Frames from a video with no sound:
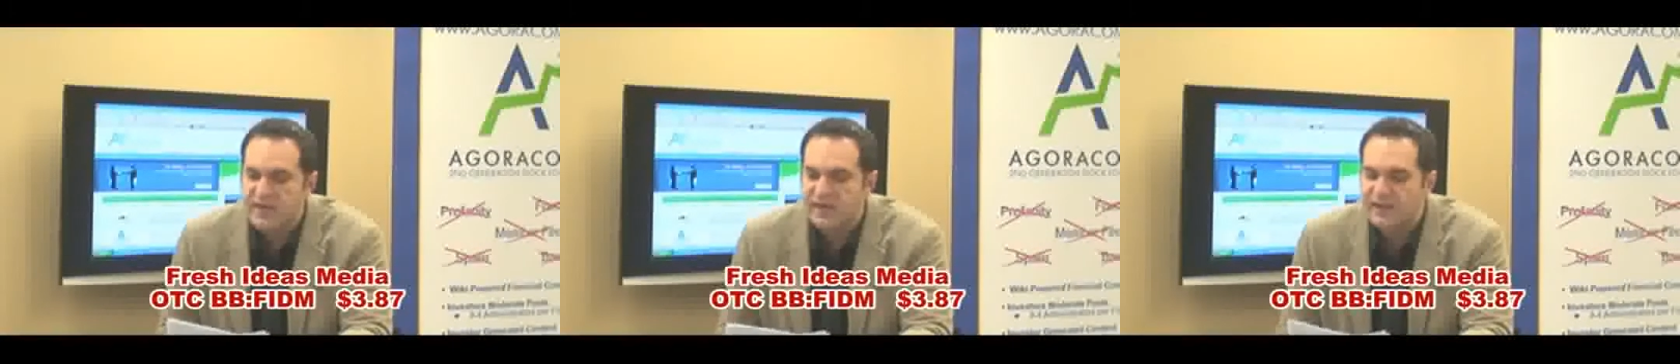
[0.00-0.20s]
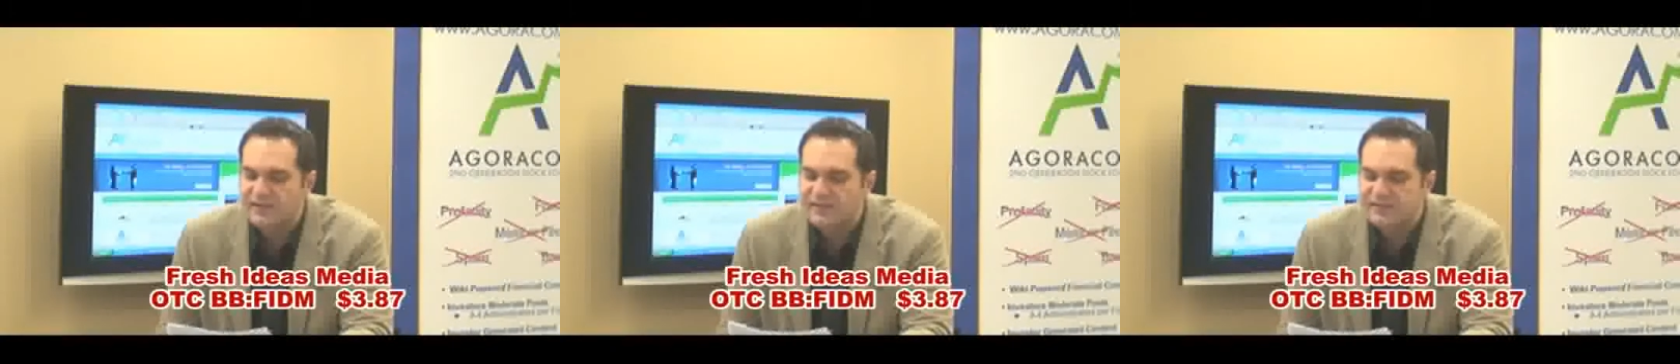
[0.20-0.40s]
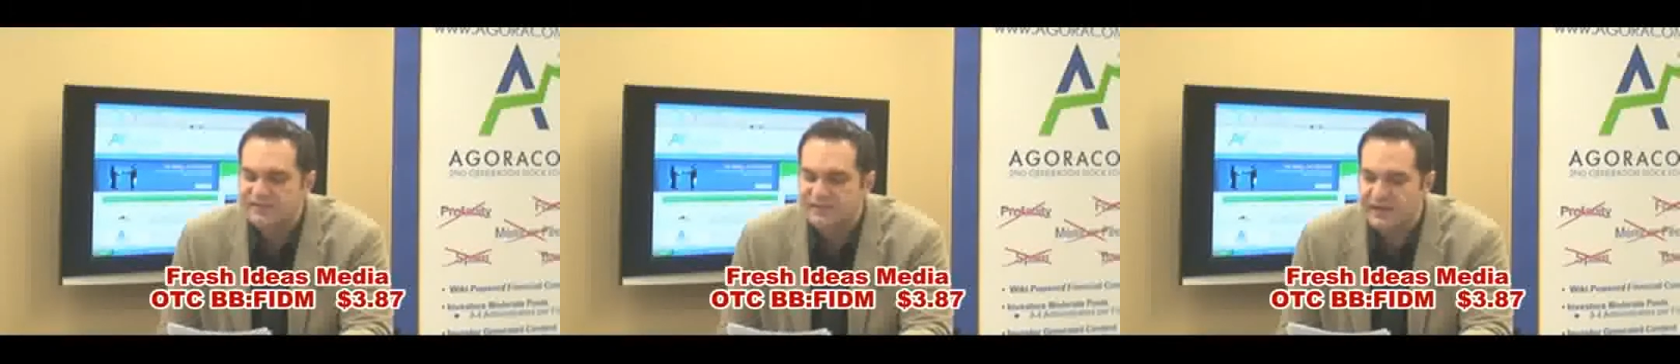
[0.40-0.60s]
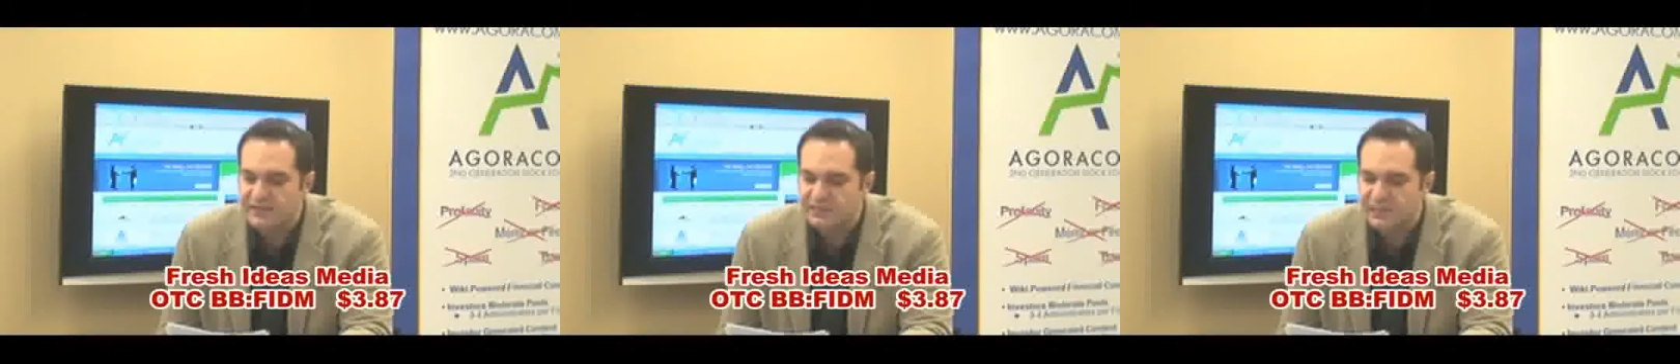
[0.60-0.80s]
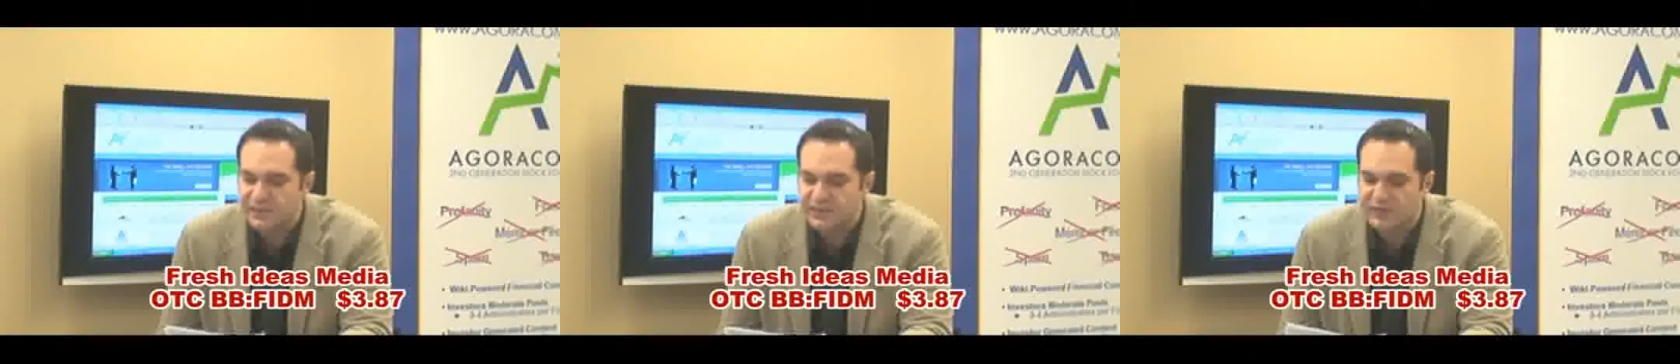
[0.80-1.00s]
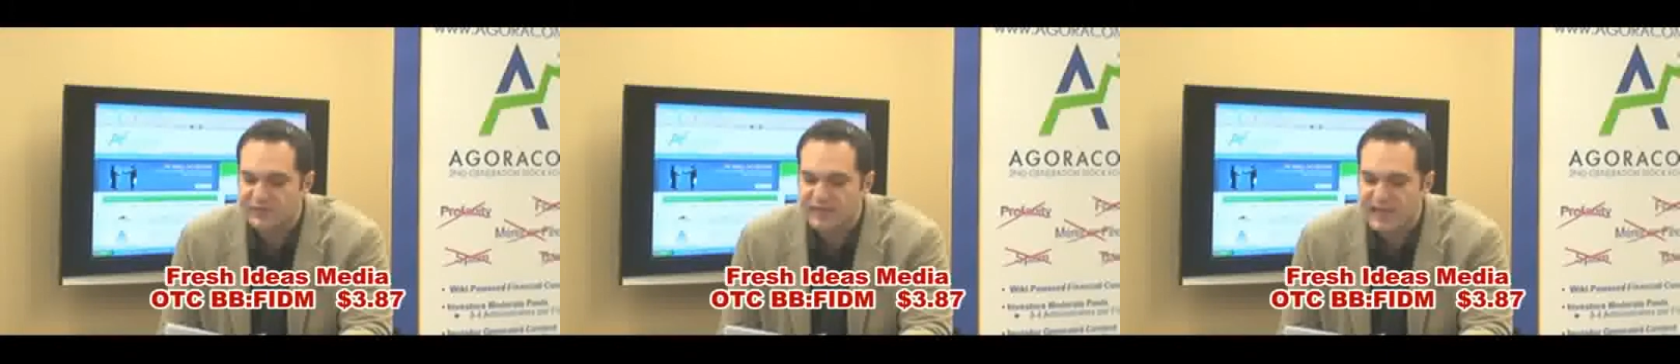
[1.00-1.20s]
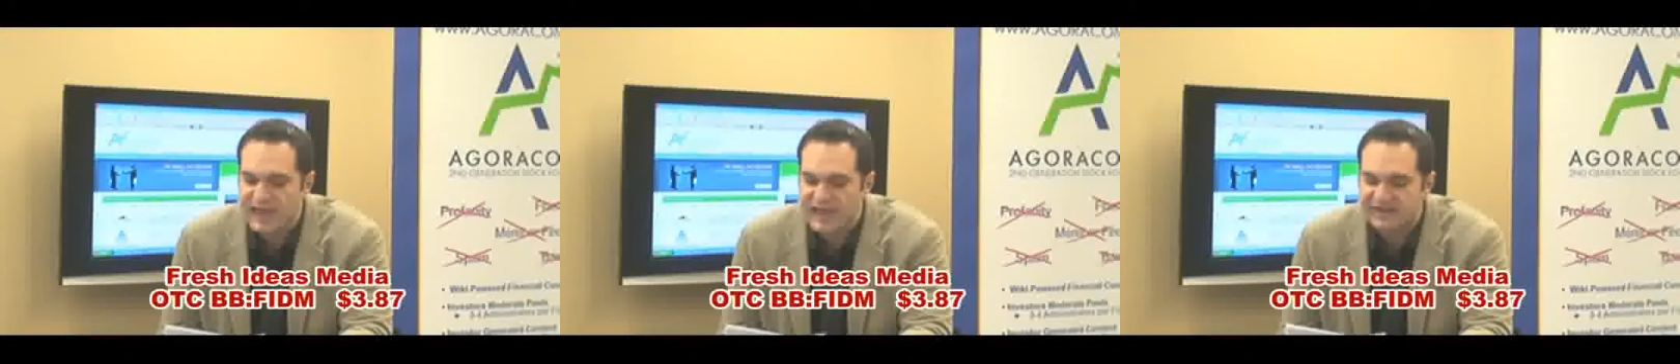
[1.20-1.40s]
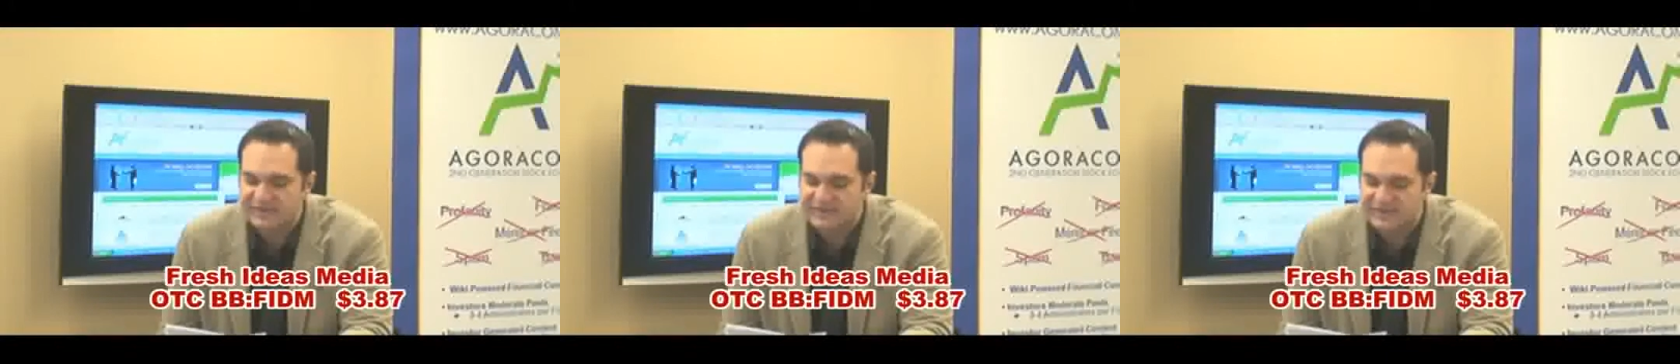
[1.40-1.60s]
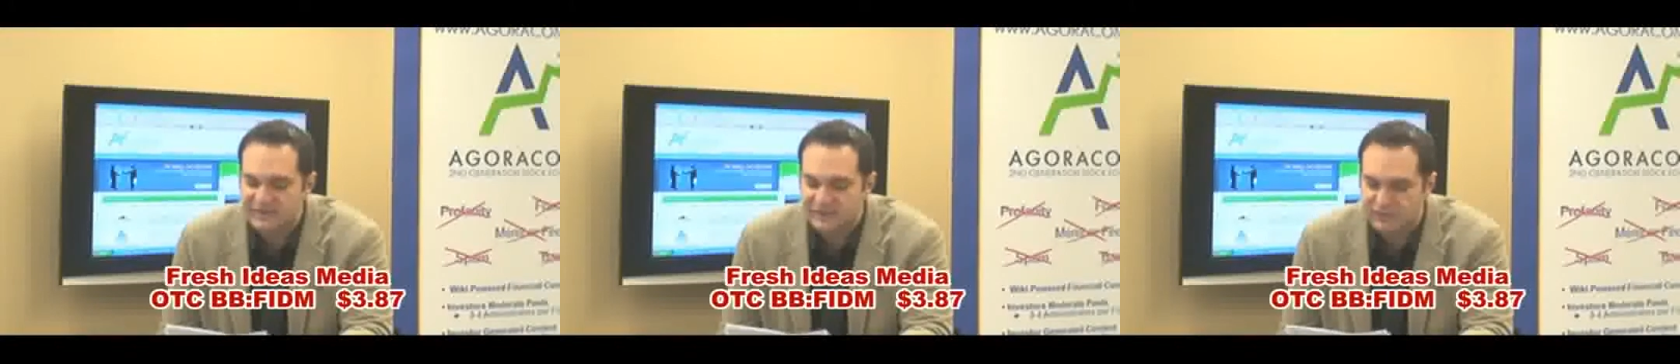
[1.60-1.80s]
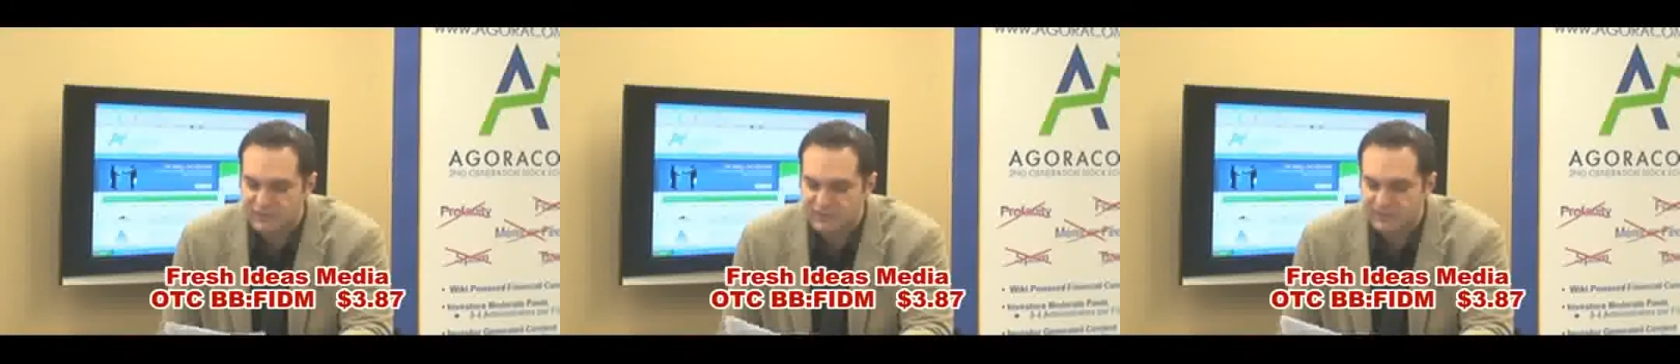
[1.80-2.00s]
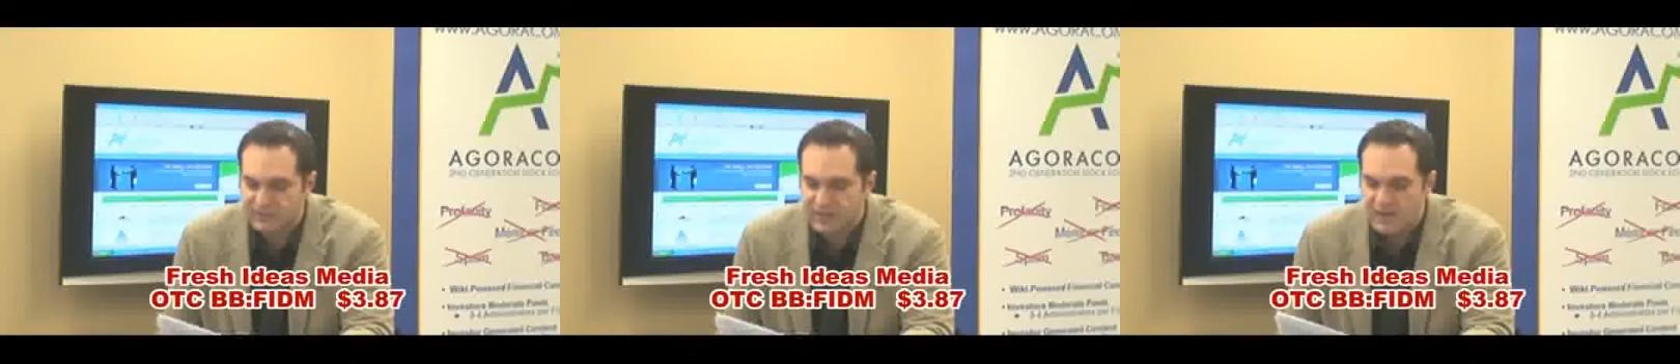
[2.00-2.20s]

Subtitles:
in the same period last year.